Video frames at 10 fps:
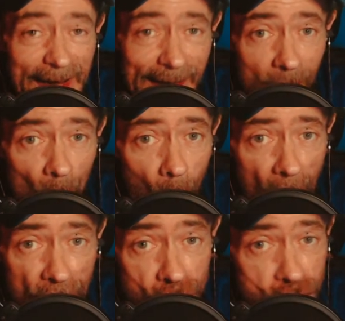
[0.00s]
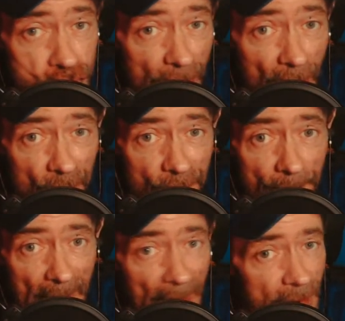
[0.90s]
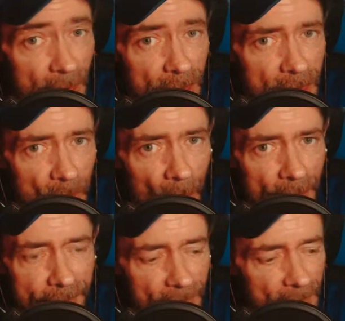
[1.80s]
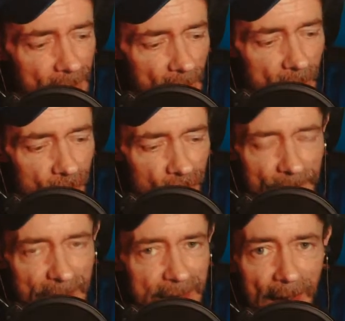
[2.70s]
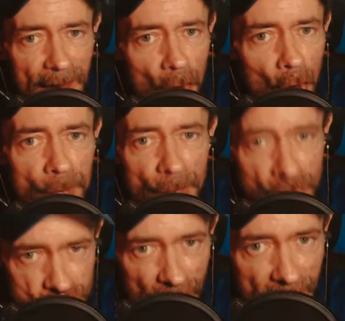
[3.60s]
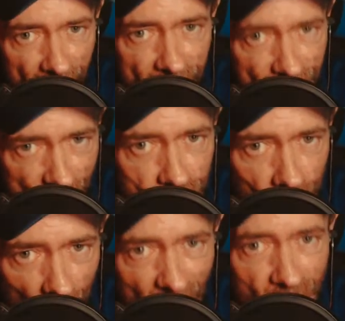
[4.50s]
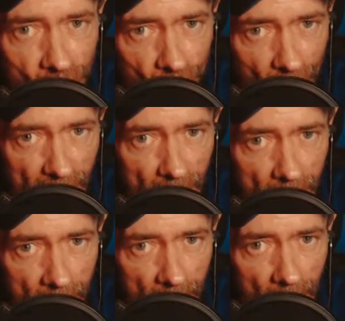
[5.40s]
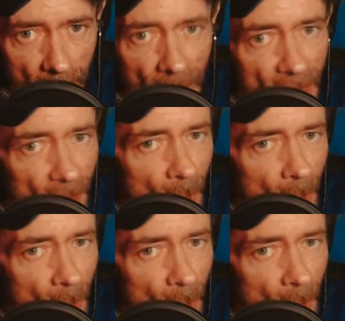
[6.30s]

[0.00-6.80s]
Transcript: one, straight off the bat, you want to remain anonymous in this situation, right? You don't